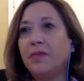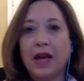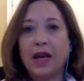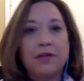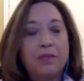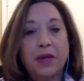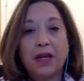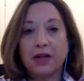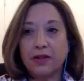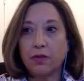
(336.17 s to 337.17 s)
And
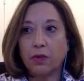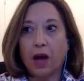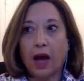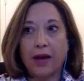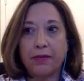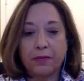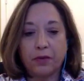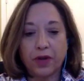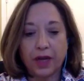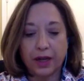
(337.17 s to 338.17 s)
because I
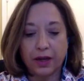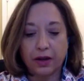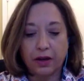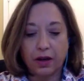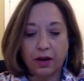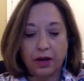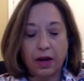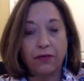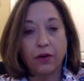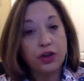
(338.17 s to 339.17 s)
created
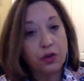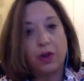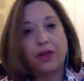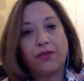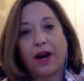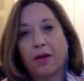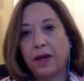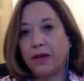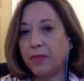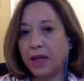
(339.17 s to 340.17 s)
a virtual
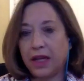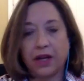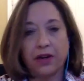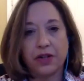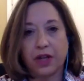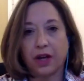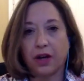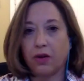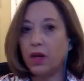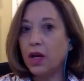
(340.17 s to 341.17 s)
environment many years
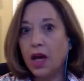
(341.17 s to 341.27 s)
ago,